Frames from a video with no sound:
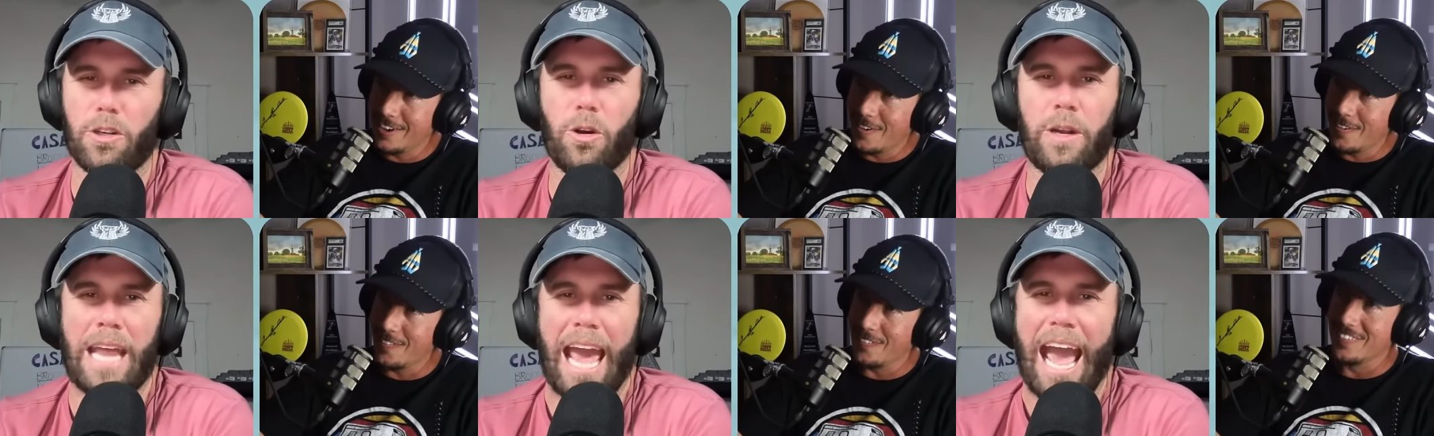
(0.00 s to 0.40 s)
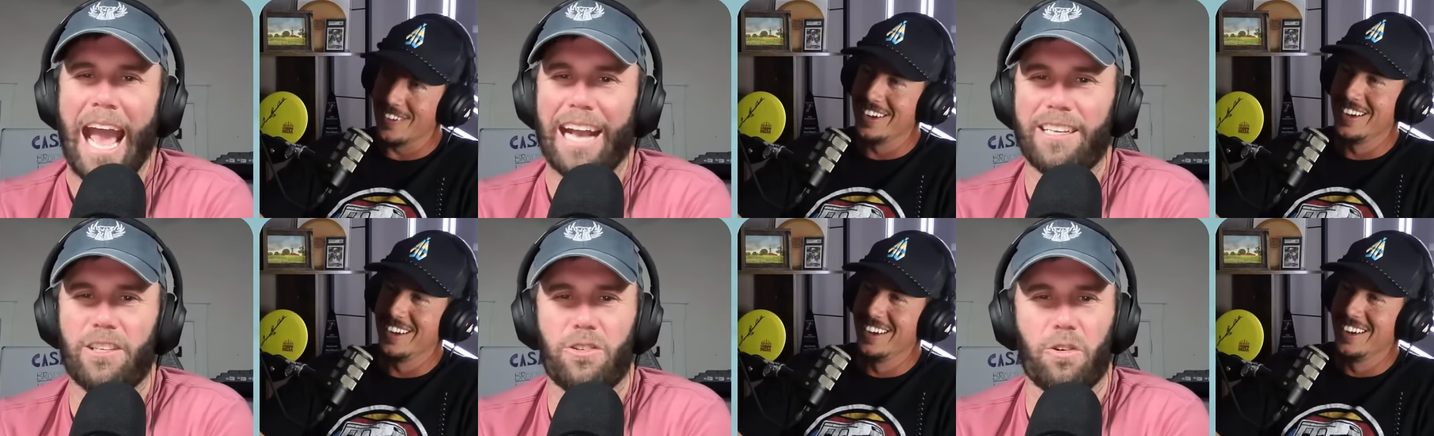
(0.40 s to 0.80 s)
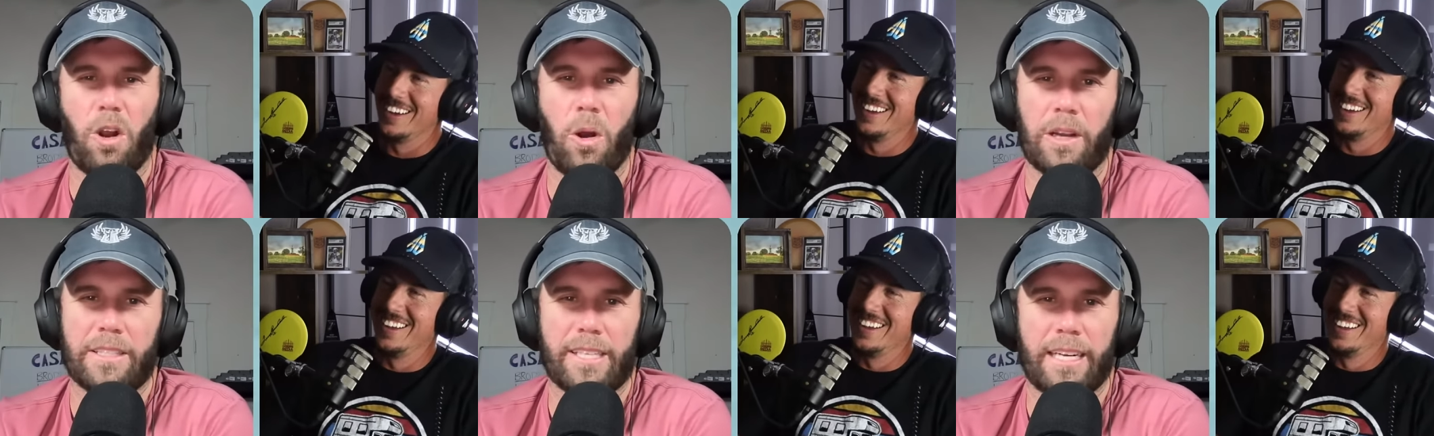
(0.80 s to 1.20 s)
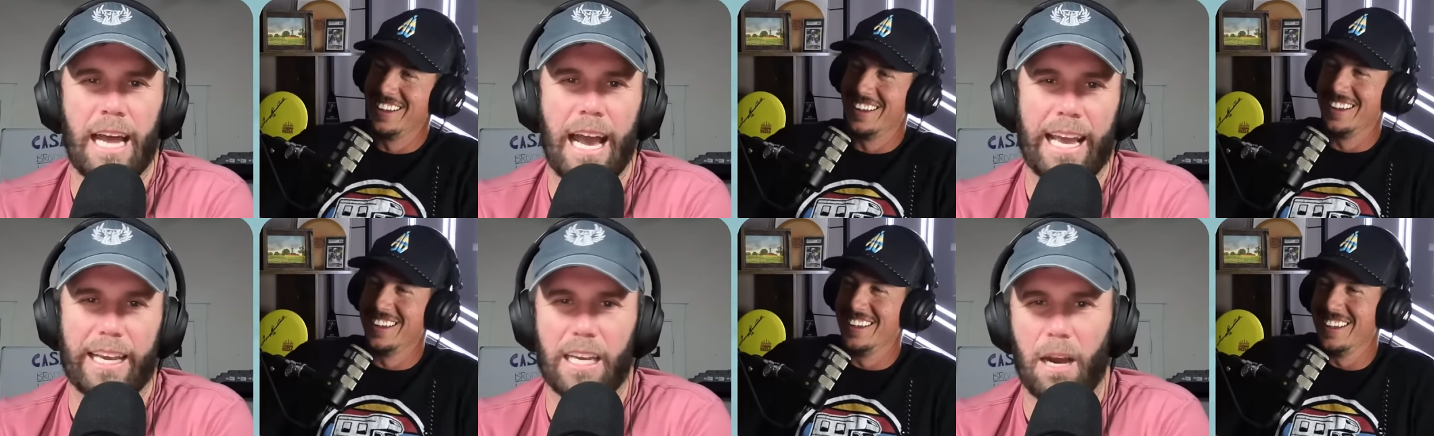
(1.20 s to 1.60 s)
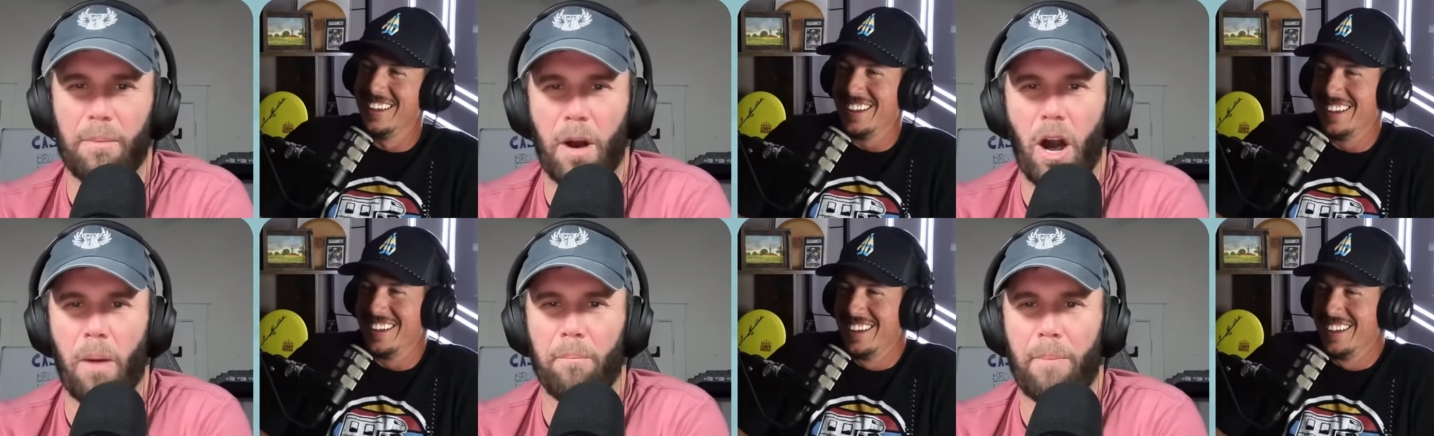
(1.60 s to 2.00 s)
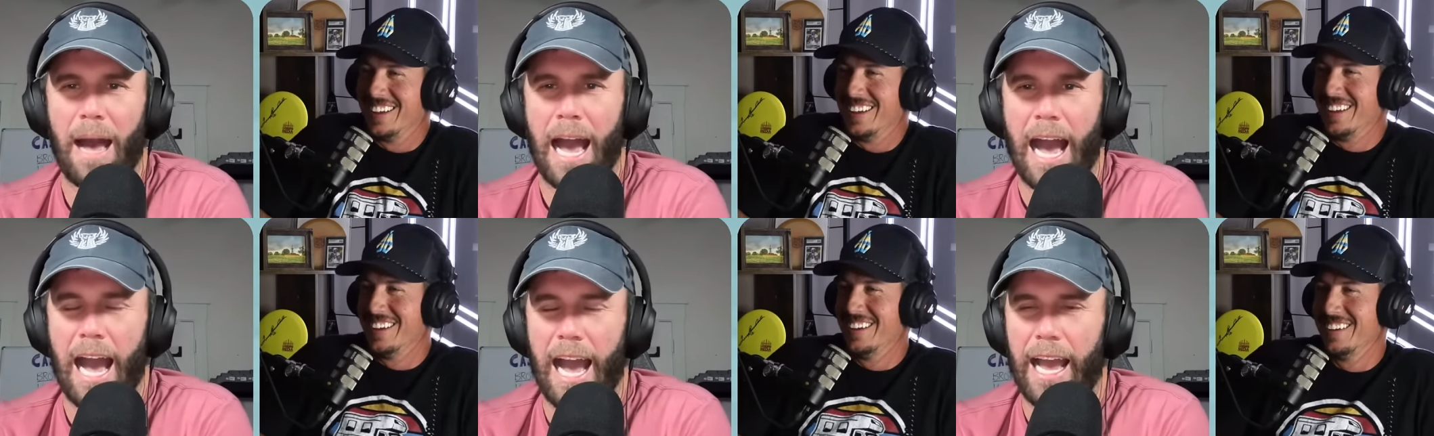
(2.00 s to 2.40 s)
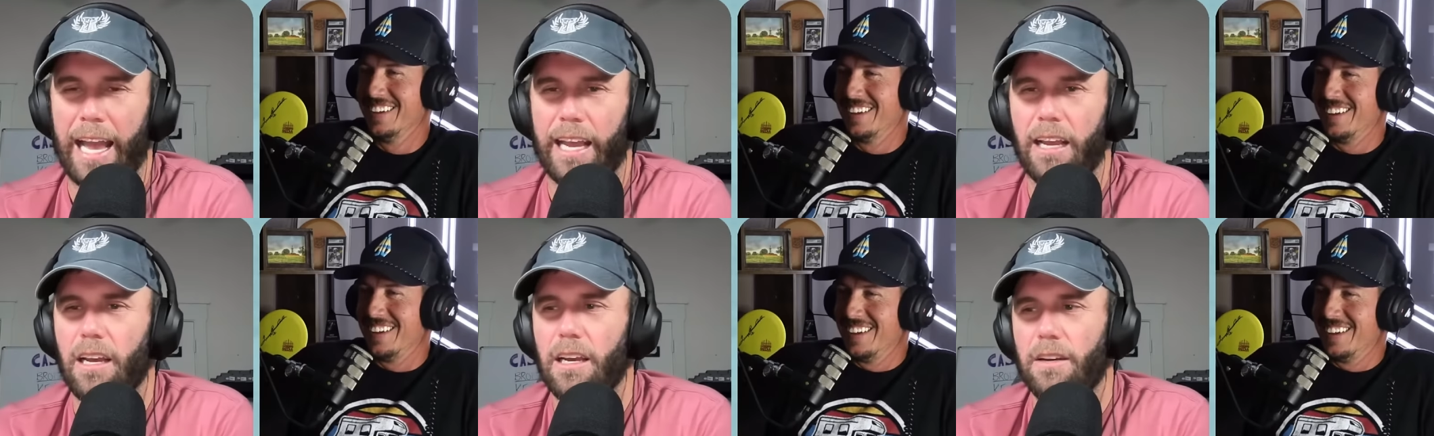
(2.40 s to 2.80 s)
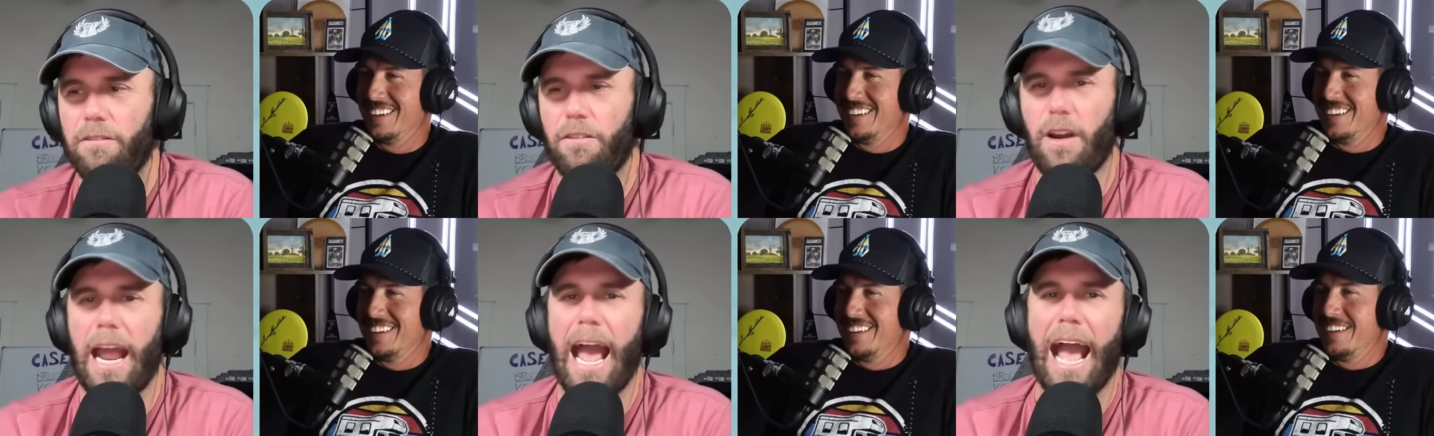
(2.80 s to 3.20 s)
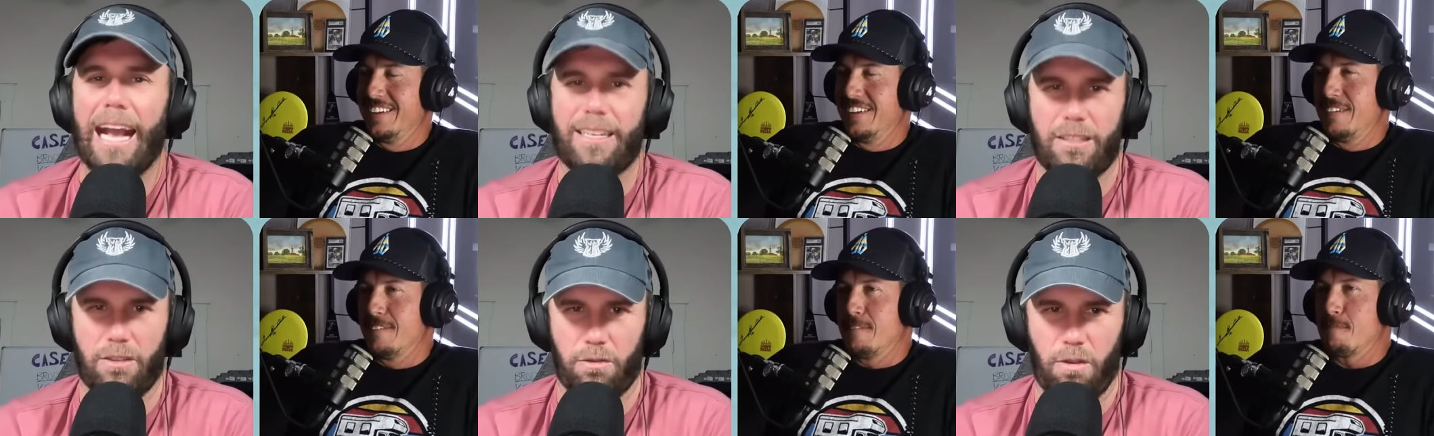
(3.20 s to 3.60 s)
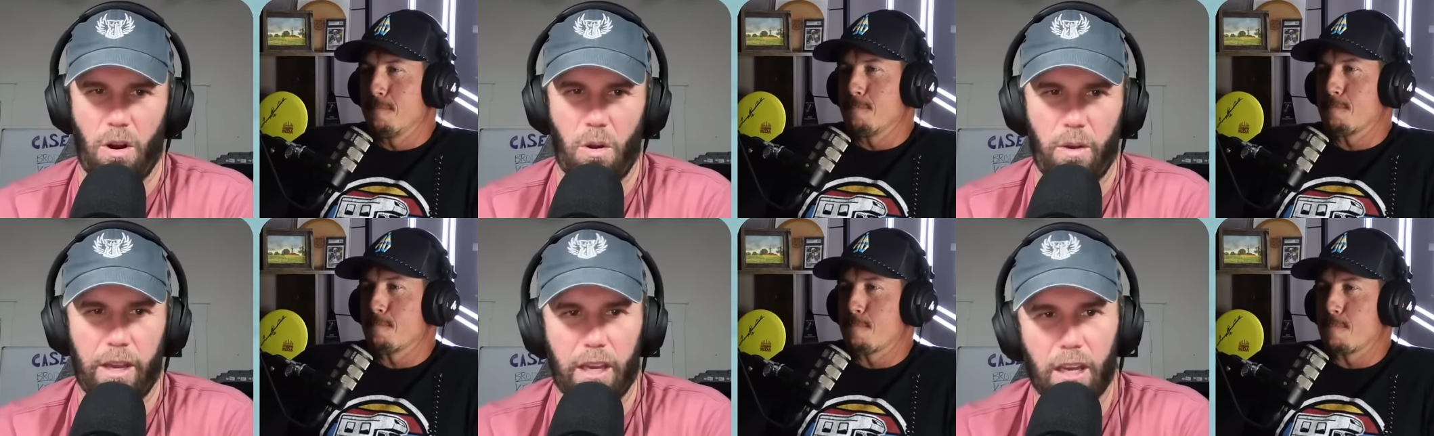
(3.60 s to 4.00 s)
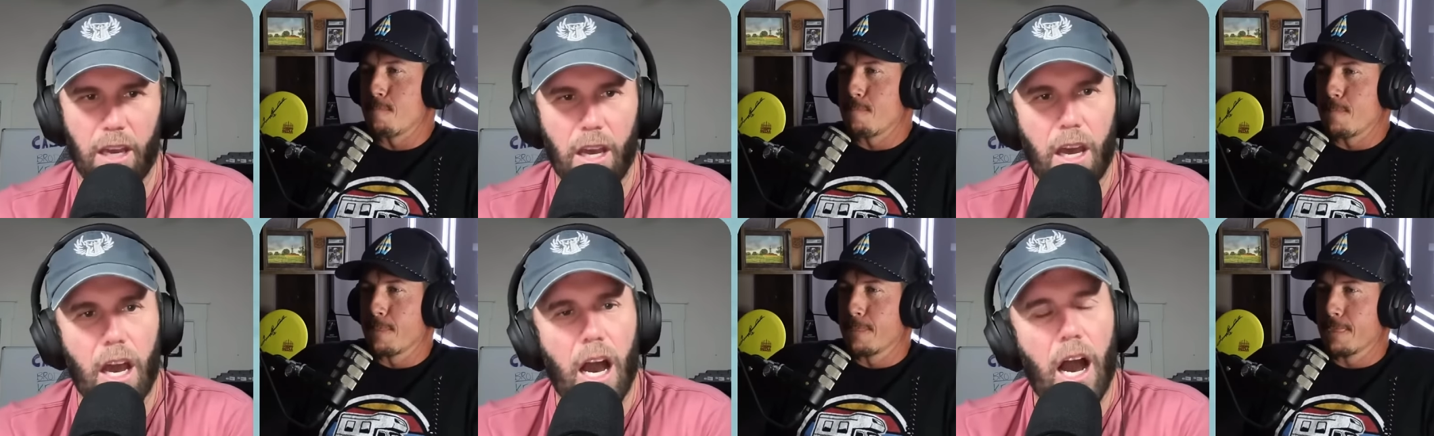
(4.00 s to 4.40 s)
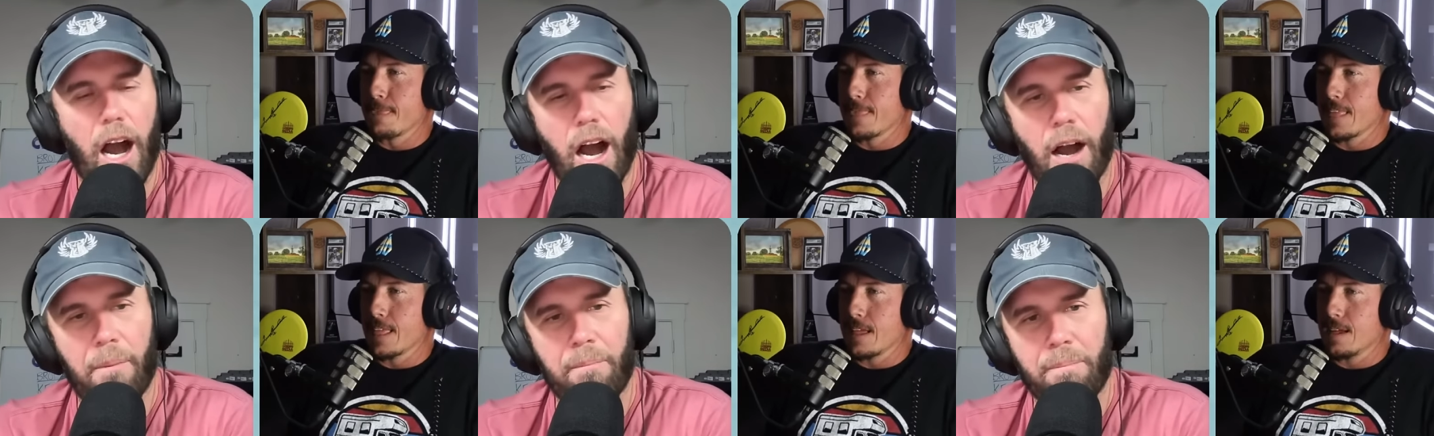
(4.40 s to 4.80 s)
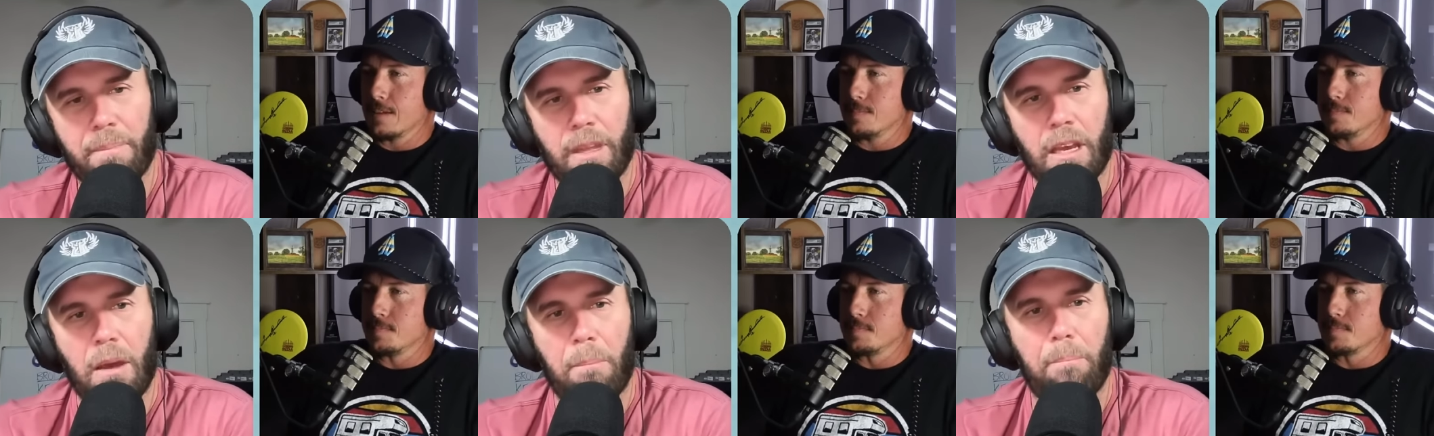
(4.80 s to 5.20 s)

Speaker 1: no. we're doing axe throwing tonight. Come on by for axe throwing. Um,